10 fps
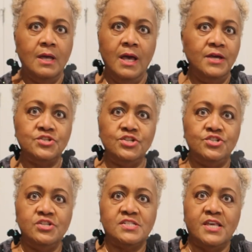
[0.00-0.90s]
I should have
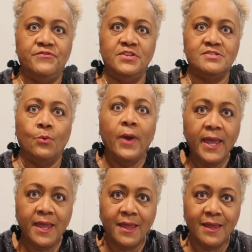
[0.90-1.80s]
just given this
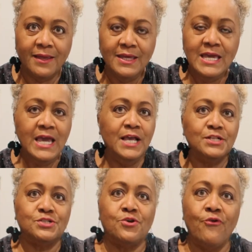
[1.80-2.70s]
away.
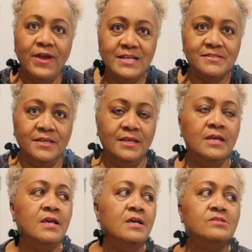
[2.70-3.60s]
It's crazy.
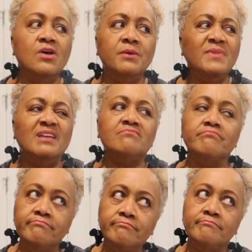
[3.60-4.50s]
So
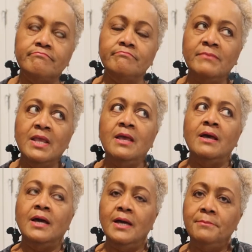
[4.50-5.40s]

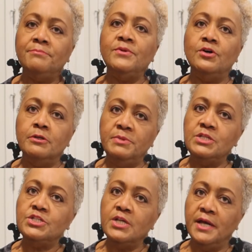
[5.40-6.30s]
I'm gonna be
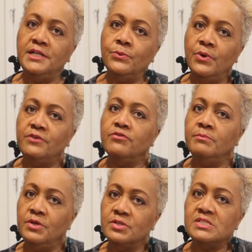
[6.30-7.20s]
shying away
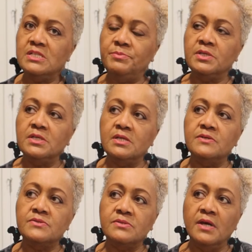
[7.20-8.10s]
from Etsy
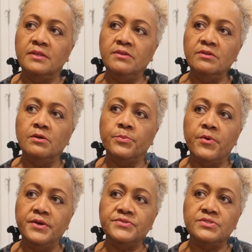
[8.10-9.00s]
because I think their price